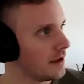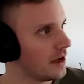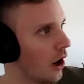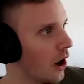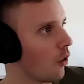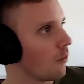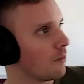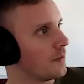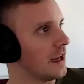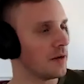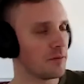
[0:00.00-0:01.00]
you know,
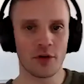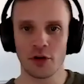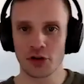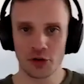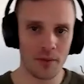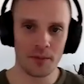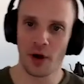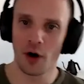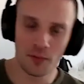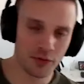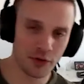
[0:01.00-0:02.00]
being pro Trump,
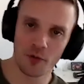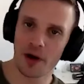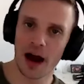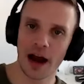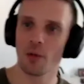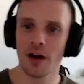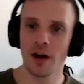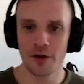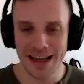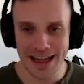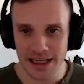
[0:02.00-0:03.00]
pro Biden,
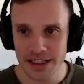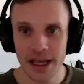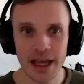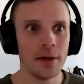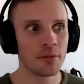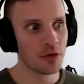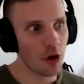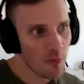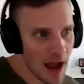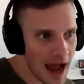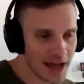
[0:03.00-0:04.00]
whatever it is,
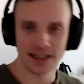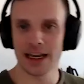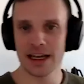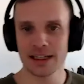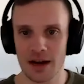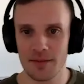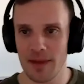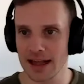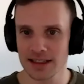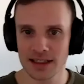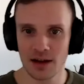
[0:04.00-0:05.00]
pro mask, anti
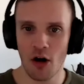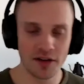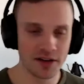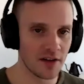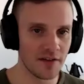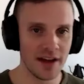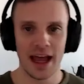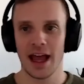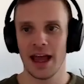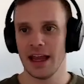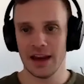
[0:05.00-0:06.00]
mask, all this stuff,
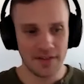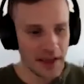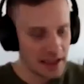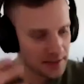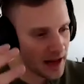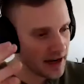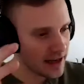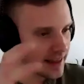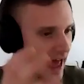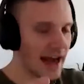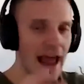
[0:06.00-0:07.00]
if they spent
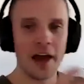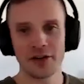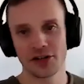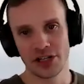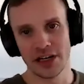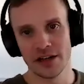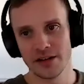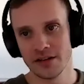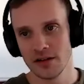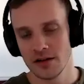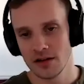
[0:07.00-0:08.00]
that energy
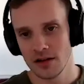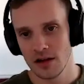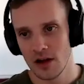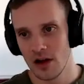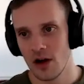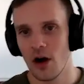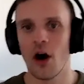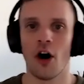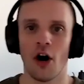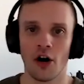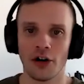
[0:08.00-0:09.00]

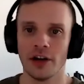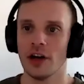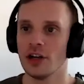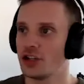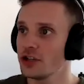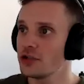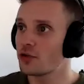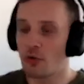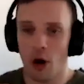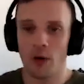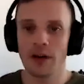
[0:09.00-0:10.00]
on just
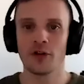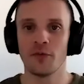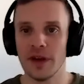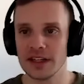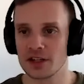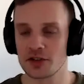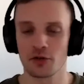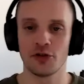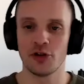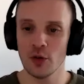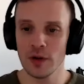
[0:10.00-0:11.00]
growing their business
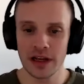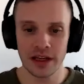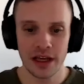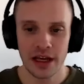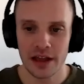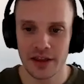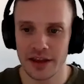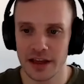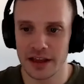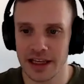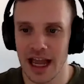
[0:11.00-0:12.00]
or doing
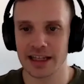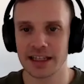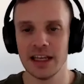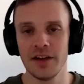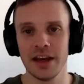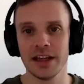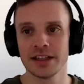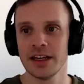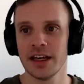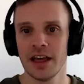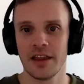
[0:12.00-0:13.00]
the, the
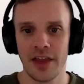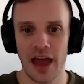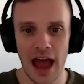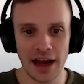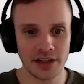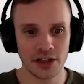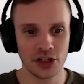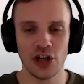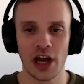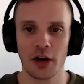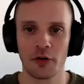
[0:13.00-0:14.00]
activities that
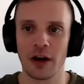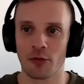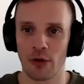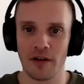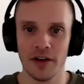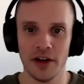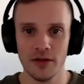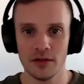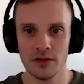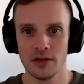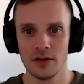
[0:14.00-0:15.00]
generate revenue,